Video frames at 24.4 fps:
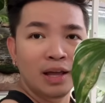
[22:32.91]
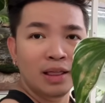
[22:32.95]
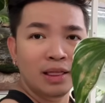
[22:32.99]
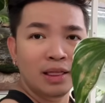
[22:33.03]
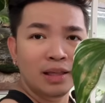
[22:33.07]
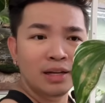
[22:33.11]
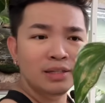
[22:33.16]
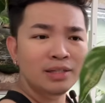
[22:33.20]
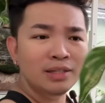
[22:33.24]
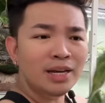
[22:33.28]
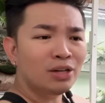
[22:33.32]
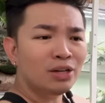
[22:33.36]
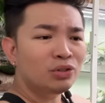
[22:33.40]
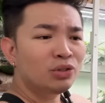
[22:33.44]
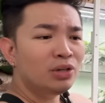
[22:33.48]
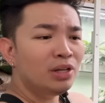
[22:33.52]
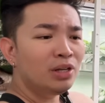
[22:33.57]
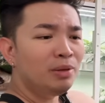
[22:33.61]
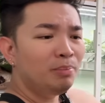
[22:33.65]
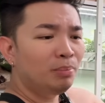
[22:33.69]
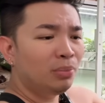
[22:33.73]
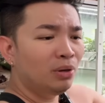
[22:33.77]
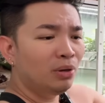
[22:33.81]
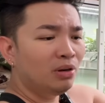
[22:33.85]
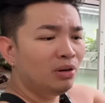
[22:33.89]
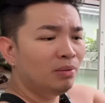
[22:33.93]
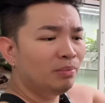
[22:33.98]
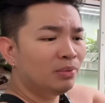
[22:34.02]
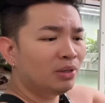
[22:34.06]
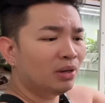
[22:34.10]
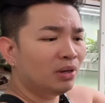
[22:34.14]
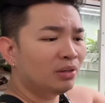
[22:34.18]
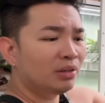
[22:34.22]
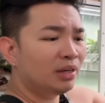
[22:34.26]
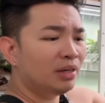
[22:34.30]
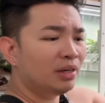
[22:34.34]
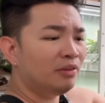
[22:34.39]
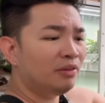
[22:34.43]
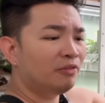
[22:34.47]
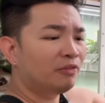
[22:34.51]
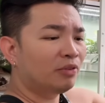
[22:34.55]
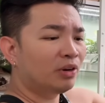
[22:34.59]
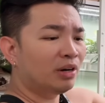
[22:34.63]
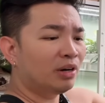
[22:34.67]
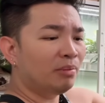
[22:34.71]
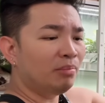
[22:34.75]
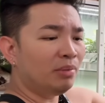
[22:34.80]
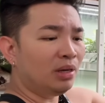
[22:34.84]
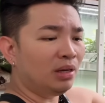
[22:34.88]
This actually bloomed already
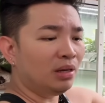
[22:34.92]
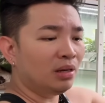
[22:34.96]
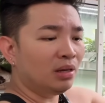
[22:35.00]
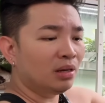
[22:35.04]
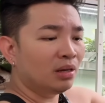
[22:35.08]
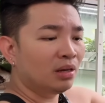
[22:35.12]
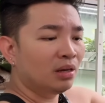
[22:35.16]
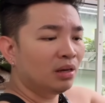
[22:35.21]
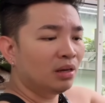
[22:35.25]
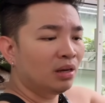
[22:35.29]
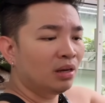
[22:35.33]
for me,